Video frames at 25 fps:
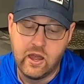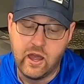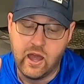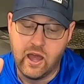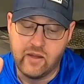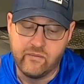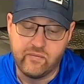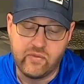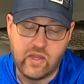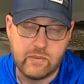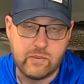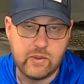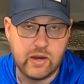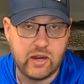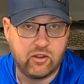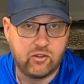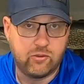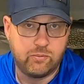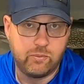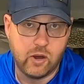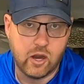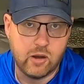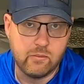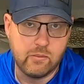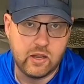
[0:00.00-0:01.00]
I've been
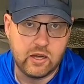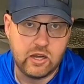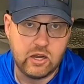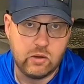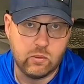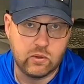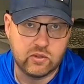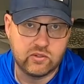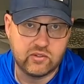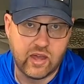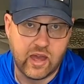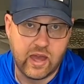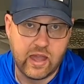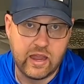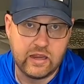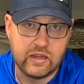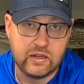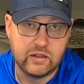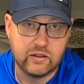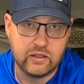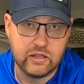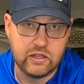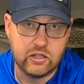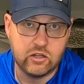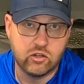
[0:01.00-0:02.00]
experimenting with
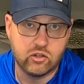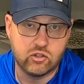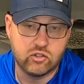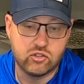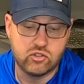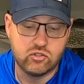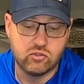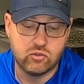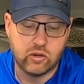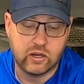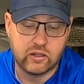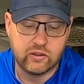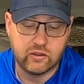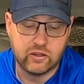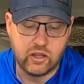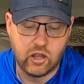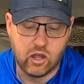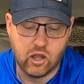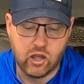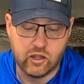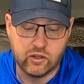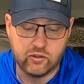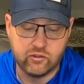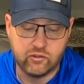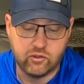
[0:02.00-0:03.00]
tying leaders directly
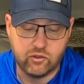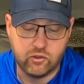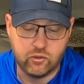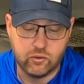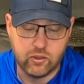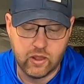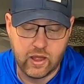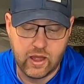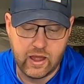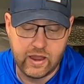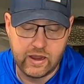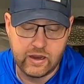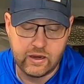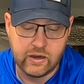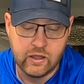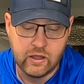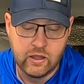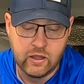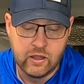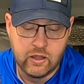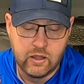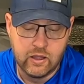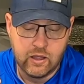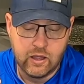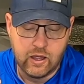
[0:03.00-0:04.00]
onto line
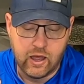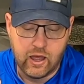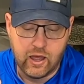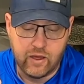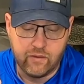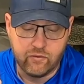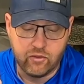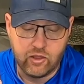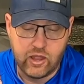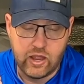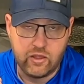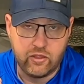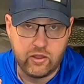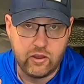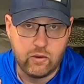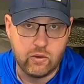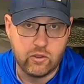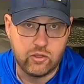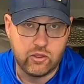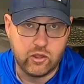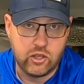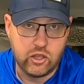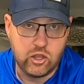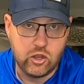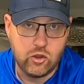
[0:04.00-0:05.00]
lately
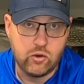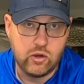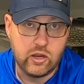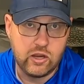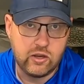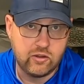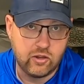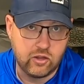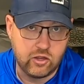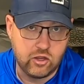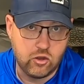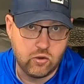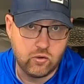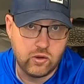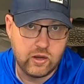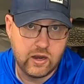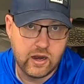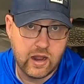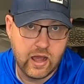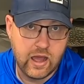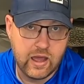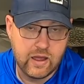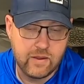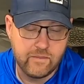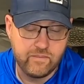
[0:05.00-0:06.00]
with a uni to uni
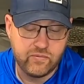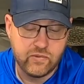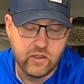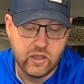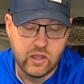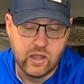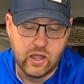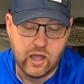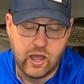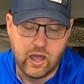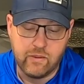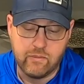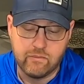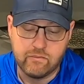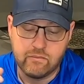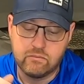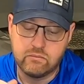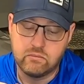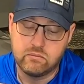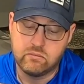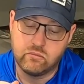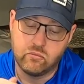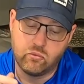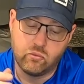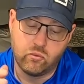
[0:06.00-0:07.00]
knot.
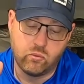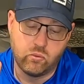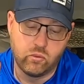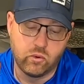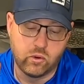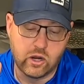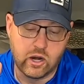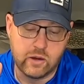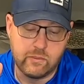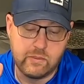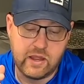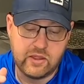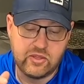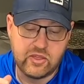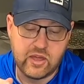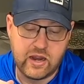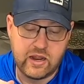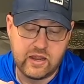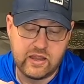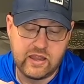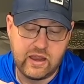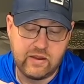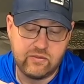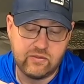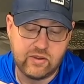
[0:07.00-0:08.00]
We're going to make that
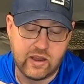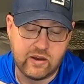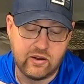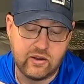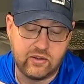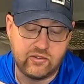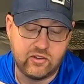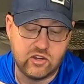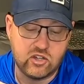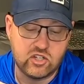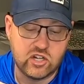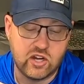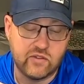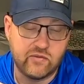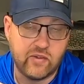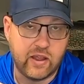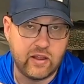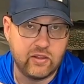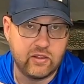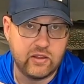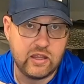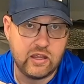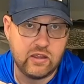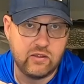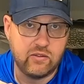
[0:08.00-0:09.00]
a game time decision if I
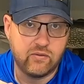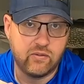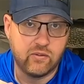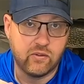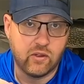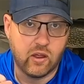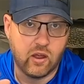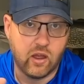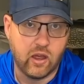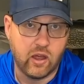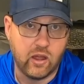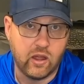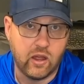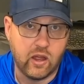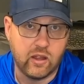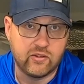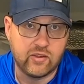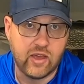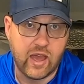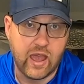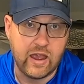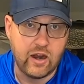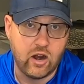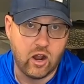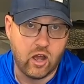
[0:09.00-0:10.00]
leave a
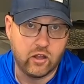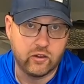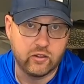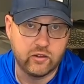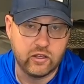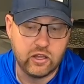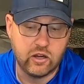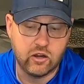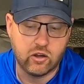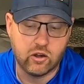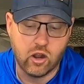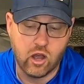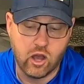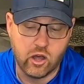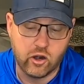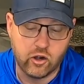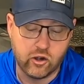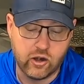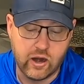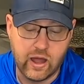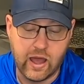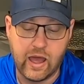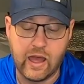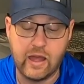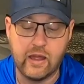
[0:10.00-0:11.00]
tied on leader on
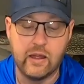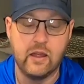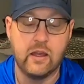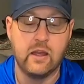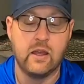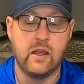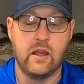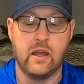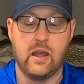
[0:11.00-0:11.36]
or not.